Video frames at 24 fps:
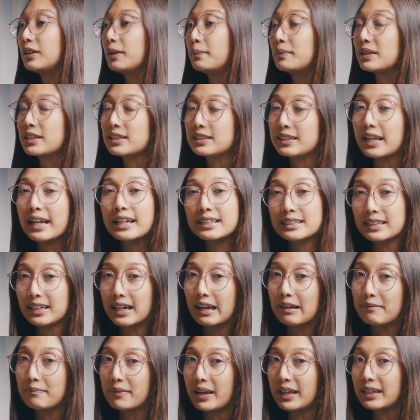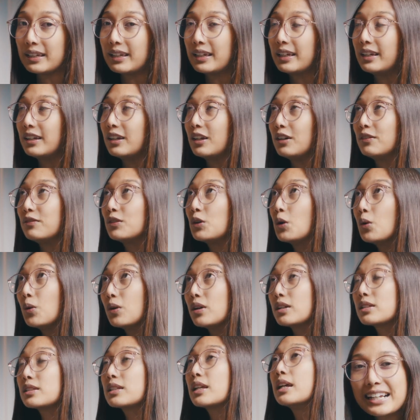the mistakes that I'm making, of course.